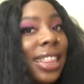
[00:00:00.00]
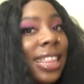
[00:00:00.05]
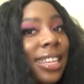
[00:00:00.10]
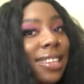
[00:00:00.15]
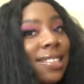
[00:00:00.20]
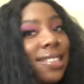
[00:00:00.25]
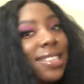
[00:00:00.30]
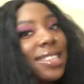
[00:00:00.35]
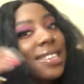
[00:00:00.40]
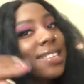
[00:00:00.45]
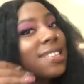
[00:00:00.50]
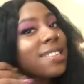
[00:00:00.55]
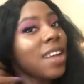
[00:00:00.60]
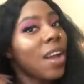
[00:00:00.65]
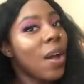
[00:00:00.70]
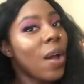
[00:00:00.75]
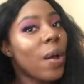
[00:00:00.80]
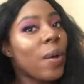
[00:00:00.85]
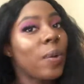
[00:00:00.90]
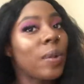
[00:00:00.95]
this is
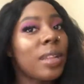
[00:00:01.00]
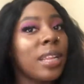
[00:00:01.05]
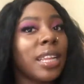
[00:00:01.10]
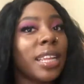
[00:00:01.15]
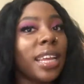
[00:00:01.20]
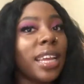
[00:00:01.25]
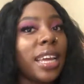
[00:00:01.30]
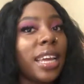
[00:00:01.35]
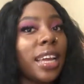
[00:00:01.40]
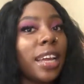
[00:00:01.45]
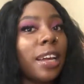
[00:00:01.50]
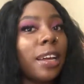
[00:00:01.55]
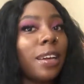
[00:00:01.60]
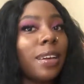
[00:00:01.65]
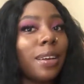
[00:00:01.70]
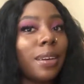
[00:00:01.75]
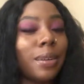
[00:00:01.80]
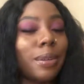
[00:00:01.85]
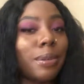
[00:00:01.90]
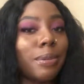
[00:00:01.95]
only,
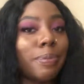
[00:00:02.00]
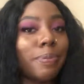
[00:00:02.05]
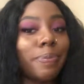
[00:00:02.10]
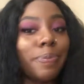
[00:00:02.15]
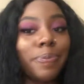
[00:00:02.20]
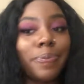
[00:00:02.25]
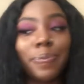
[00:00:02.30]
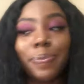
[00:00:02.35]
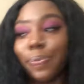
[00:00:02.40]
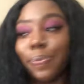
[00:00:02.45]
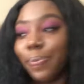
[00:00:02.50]
I